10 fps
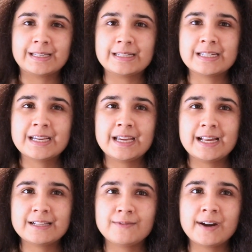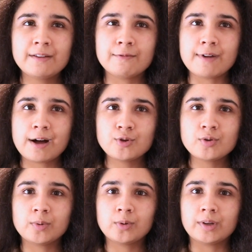and it's very
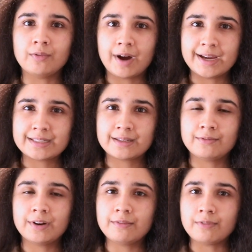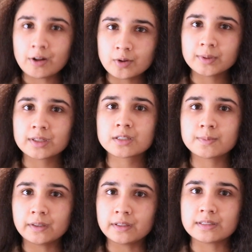valuable advice and very valuable
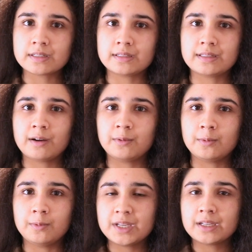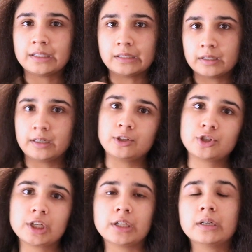experiences that we can learn and
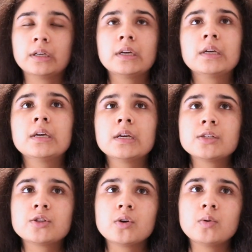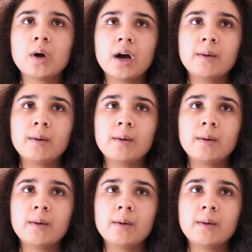share. So,